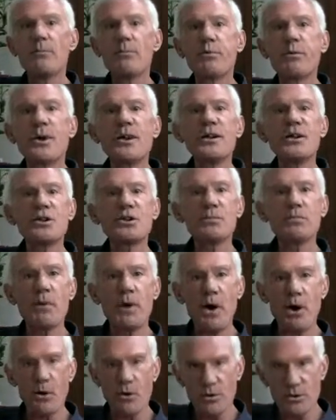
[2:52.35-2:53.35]

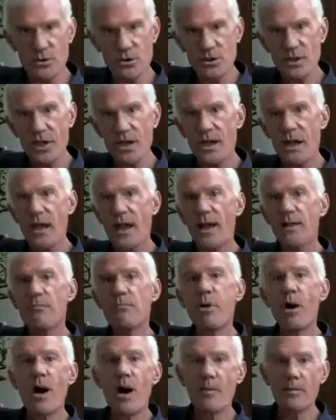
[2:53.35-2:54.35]
predisposed
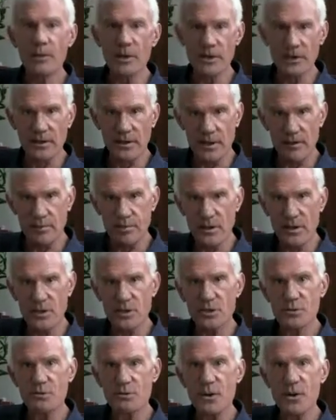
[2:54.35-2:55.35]
and publicly
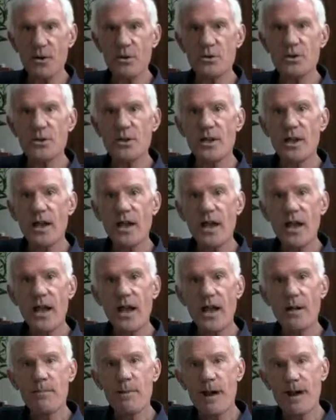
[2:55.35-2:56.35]
predisposed
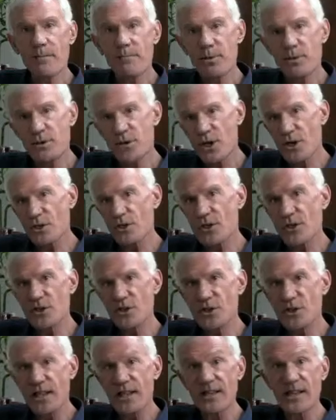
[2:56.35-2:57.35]
about
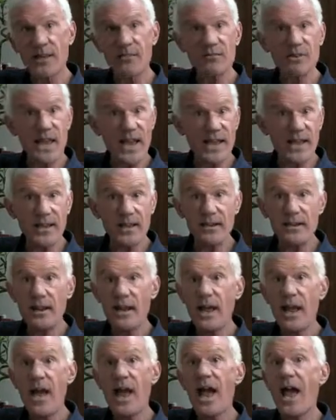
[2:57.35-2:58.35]
positions that they've
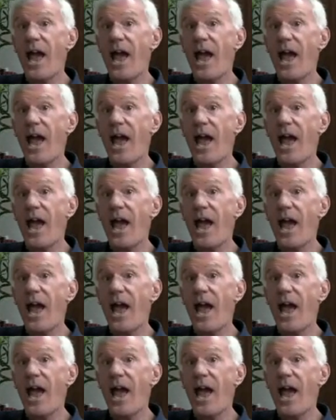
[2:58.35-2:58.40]
taken